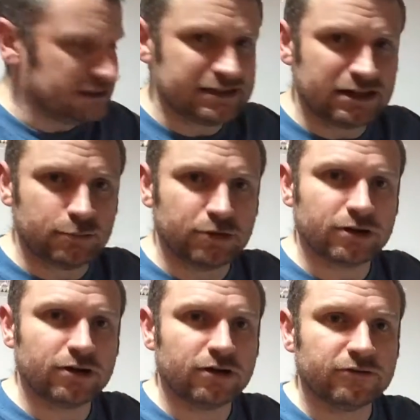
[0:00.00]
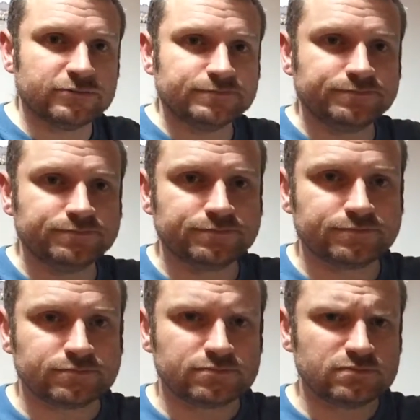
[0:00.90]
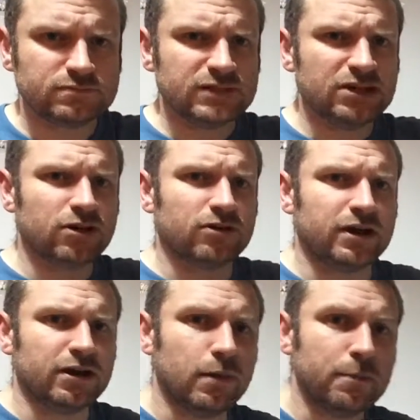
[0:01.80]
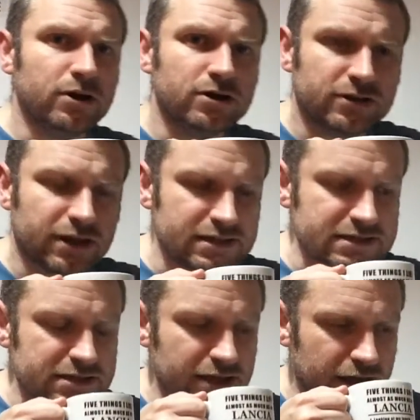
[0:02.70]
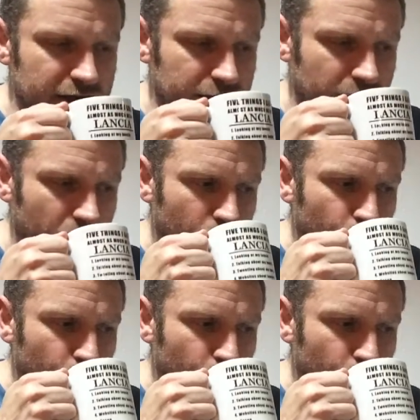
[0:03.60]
terrible cough. Not great on my birthday, is it? Anyway,